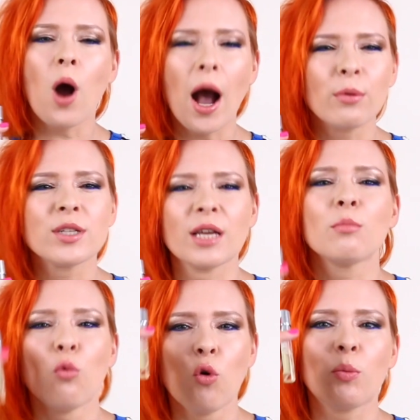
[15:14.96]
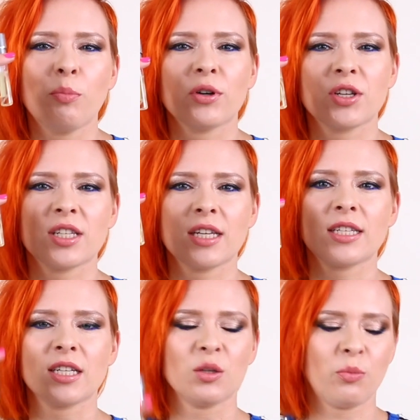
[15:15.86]
I would say more
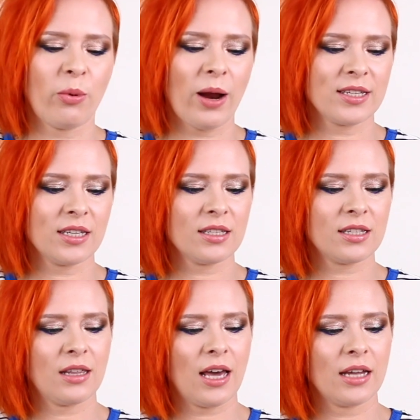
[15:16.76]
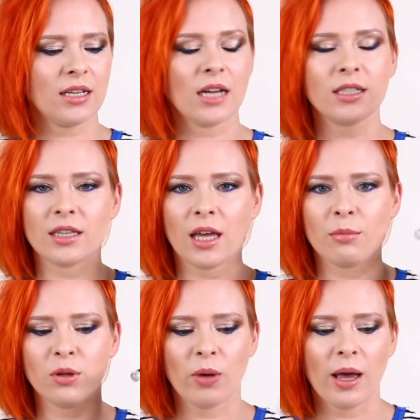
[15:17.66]
persistent presence than Atelier
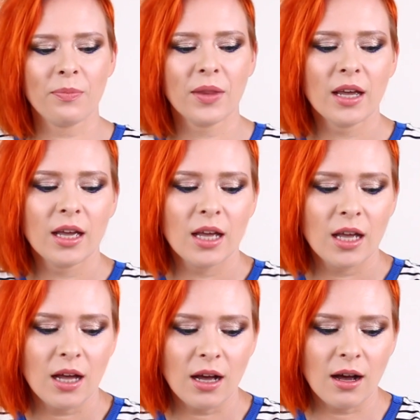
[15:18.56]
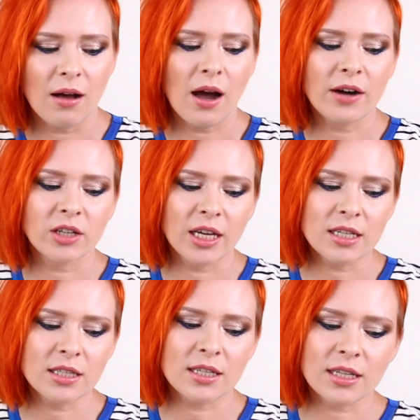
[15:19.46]
Bloem.
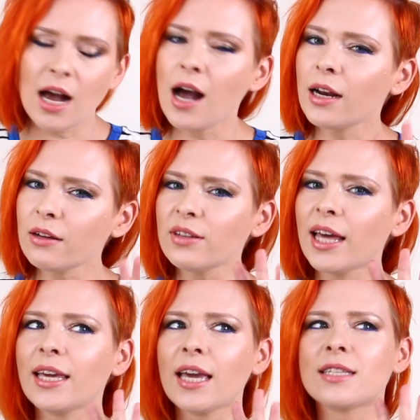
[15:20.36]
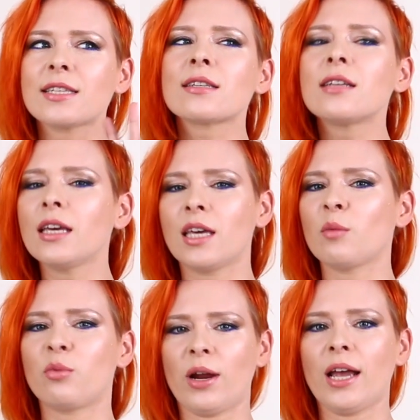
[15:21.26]
Arquist is kind of like a sneaky
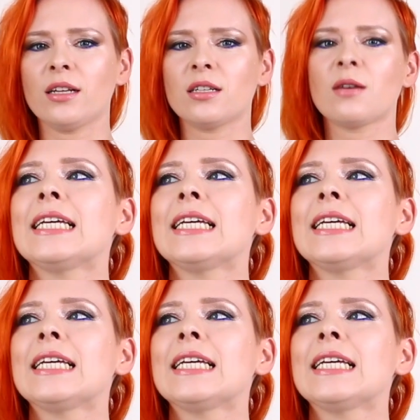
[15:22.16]
brand.